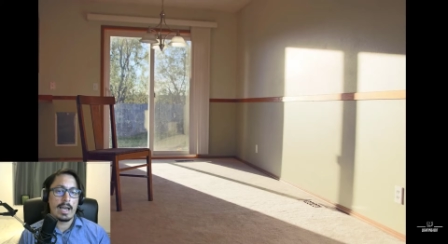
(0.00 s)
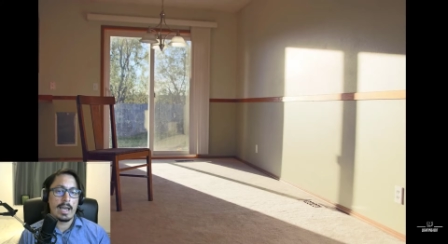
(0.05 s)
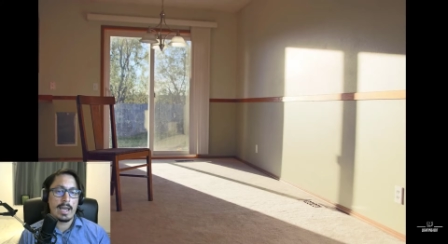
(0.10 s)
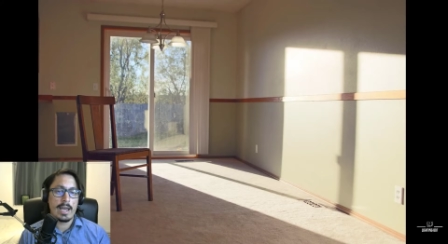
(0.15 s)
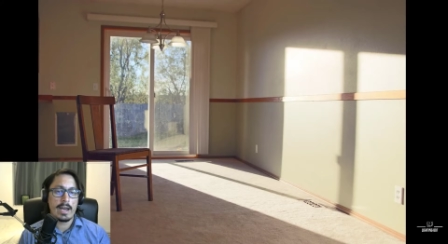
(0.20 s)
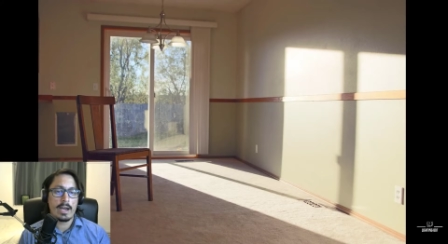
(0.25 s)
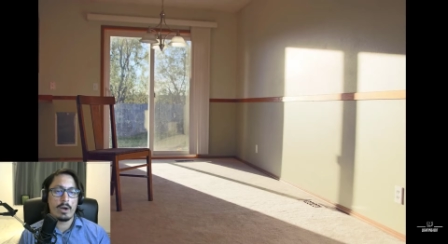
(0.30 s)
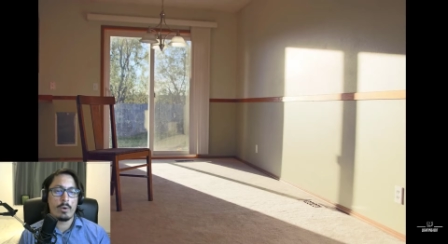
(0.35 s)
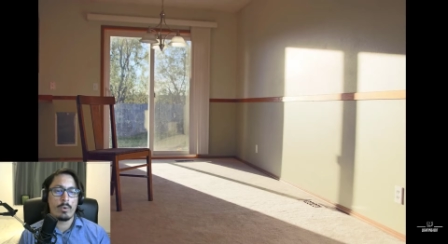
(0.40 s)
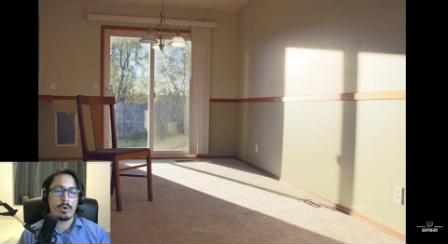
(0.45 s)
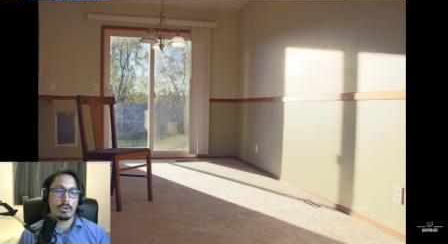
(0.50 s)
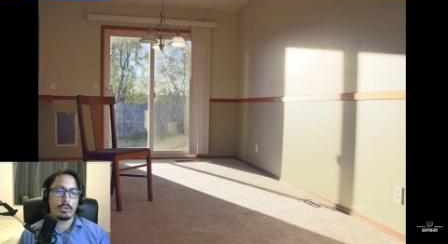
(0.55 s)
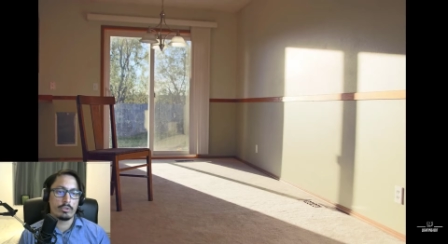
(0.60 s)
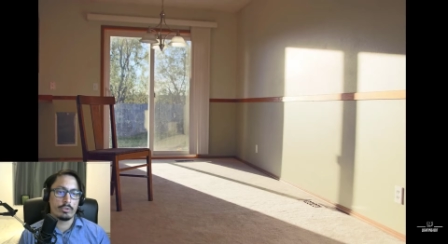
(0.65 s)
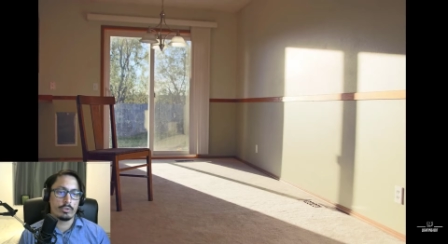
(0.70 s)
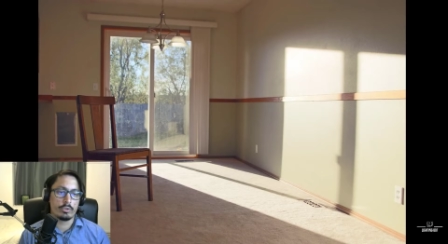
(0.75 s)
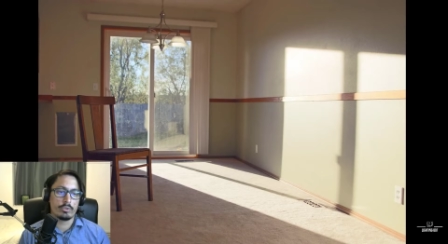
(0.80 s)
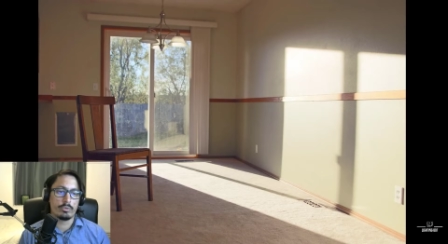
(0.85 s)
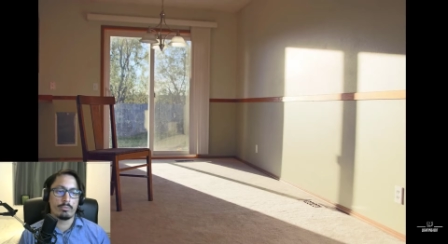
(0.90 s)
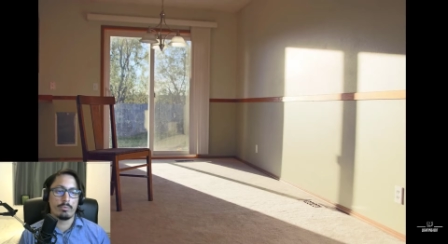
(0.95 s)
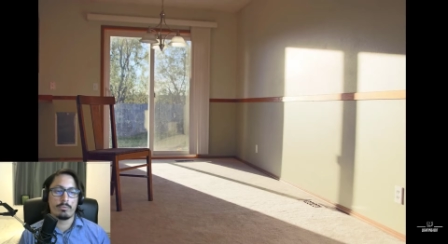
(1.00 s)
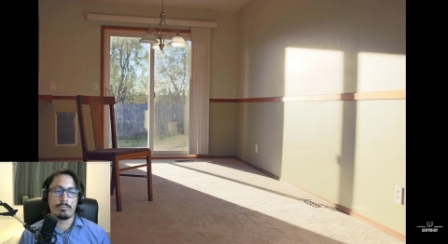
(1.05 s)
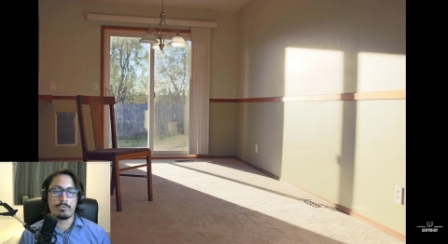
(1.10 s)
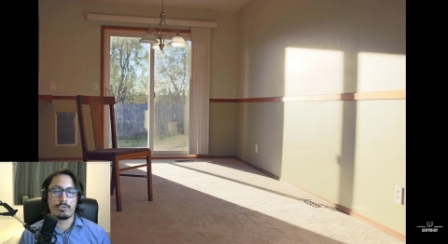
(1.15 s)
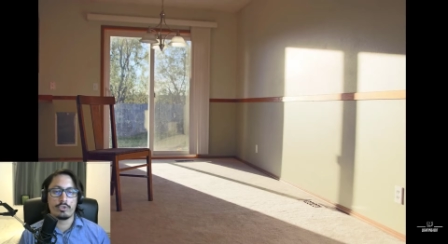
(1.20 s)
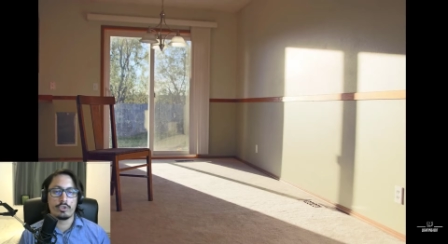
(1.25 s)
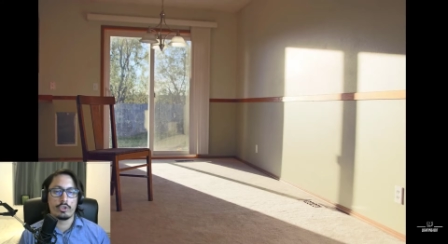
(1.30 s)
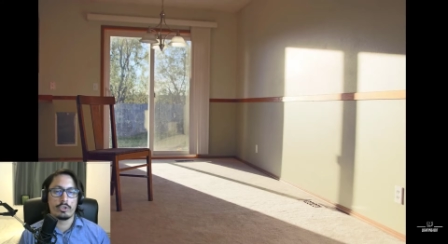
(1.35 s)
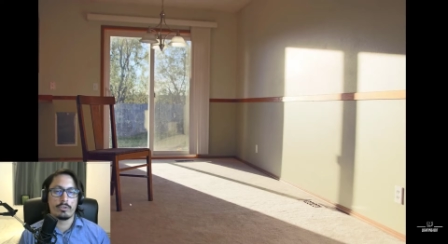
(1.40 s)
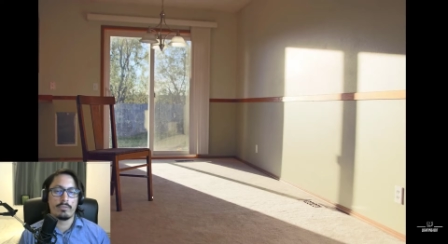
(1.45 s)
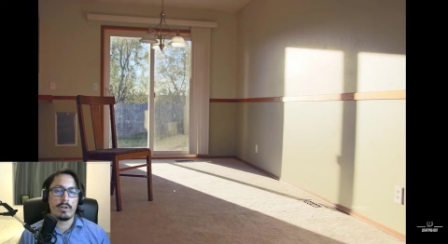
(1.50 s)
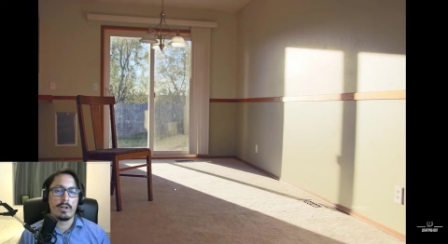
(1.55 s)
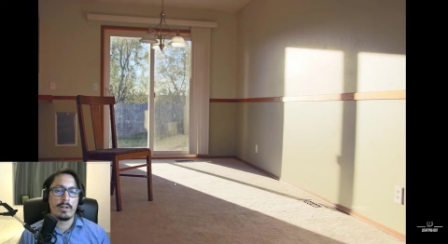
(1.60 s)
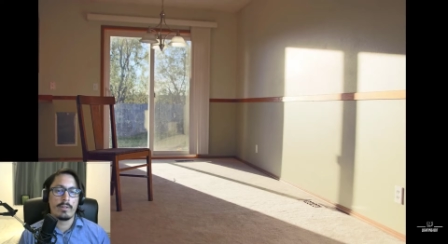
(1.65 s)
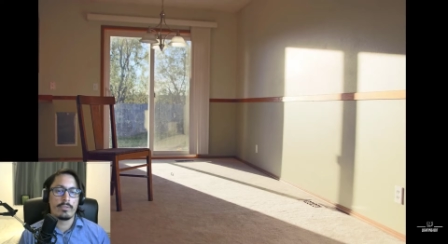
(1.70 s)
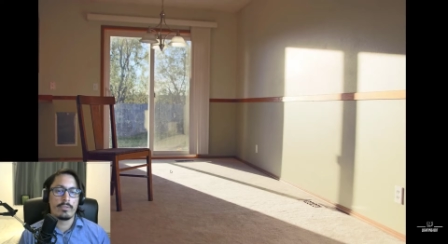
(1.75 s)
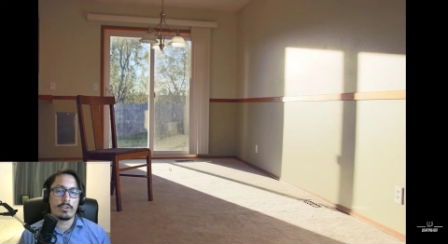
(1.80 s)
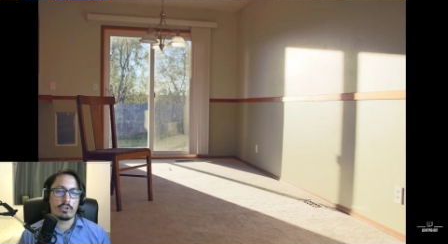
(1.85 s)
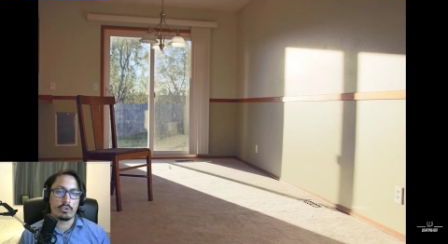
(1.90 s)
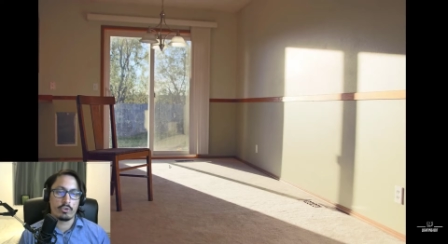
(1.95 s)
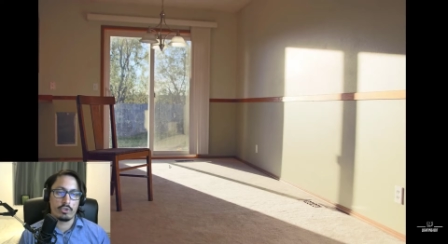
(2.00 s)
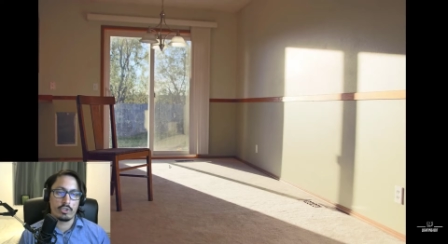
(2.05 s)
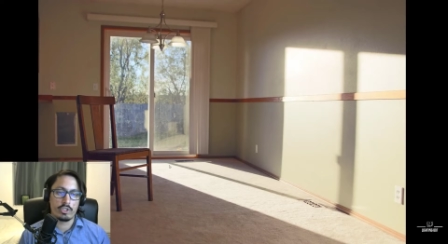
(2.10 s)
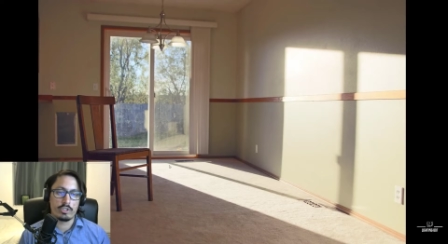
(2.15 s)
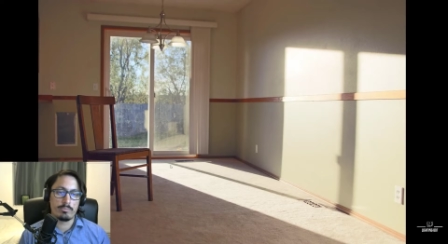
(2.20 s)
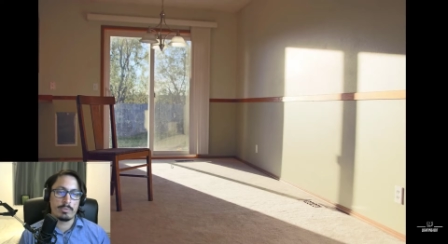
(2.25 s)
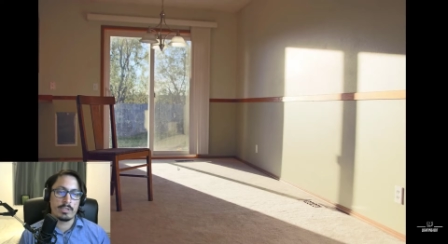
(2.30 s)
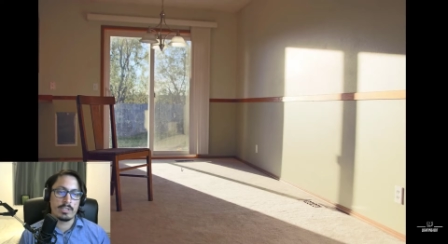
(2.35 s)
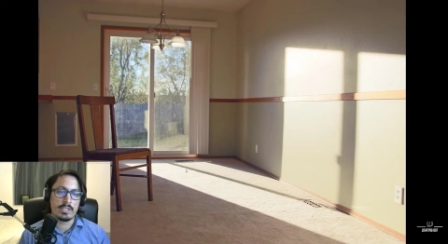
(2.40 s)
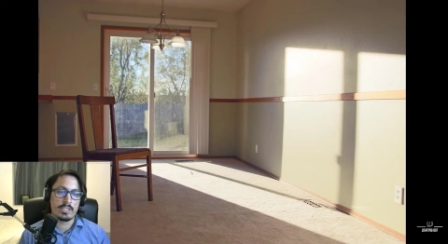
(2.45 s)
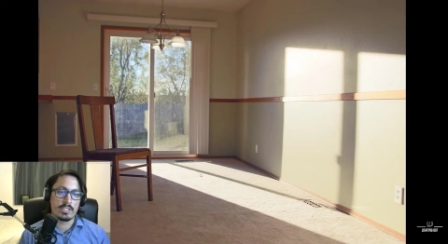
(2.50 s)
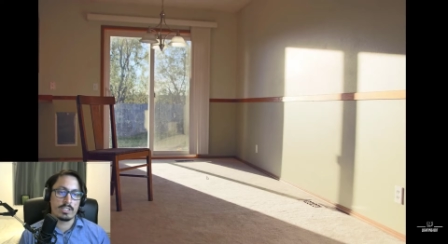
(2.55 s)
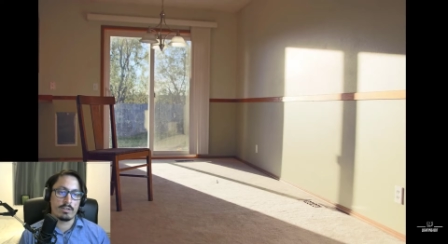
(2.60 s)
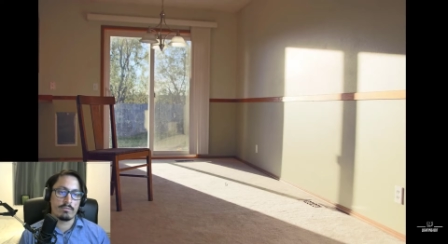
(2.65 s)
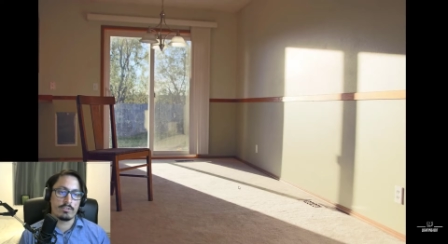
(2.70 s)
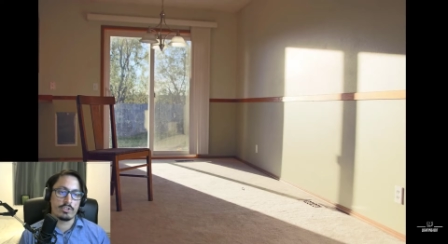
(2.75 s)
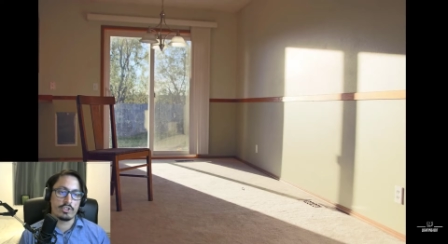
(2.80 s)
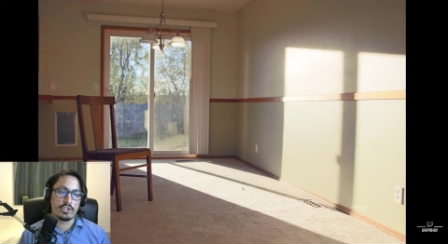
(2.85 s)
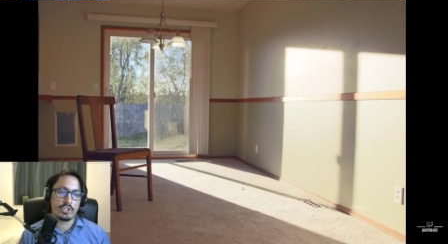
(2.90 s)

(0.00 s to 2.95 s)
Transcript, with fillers: Here I want you to observe the crispiness of the